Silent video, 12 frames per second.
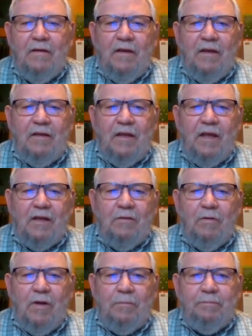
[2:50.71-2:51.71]
Indiana
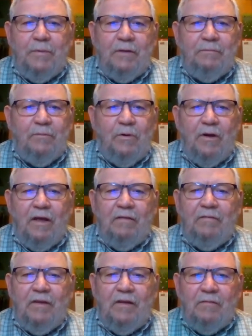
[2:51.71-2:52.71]
went up, but boy,
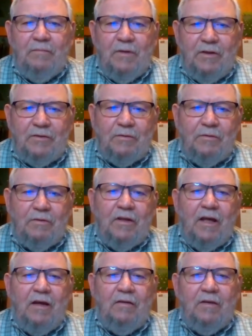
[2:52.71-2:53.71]
Minnesota
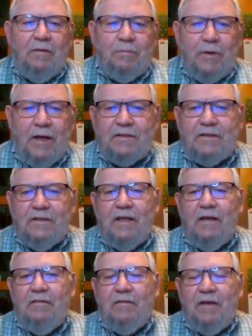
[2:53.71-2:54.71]
down, Nebraska
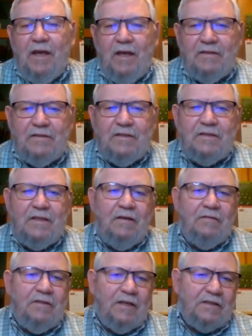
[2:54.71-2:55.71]
down, Kansas
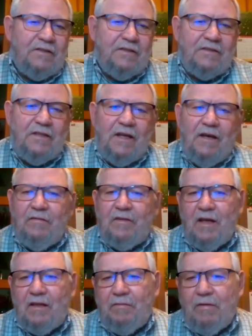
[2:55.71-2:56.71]
down, Texas down,
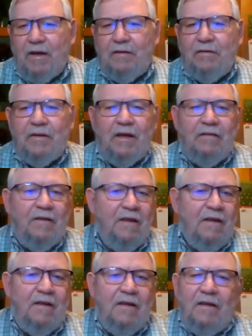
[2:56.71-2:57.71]
Colorado down.
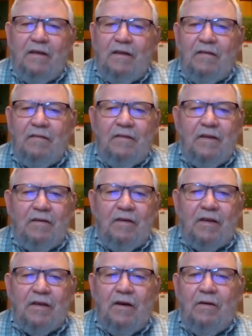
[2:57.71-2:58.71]
There
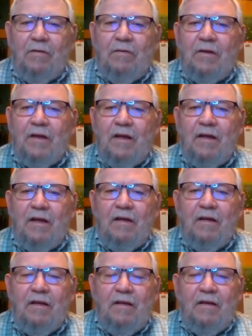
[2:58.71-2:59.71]
you go
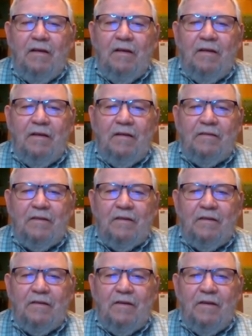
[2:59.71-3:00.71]
on
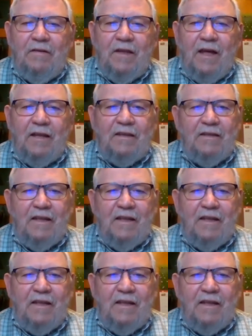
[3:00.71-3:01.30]
that, and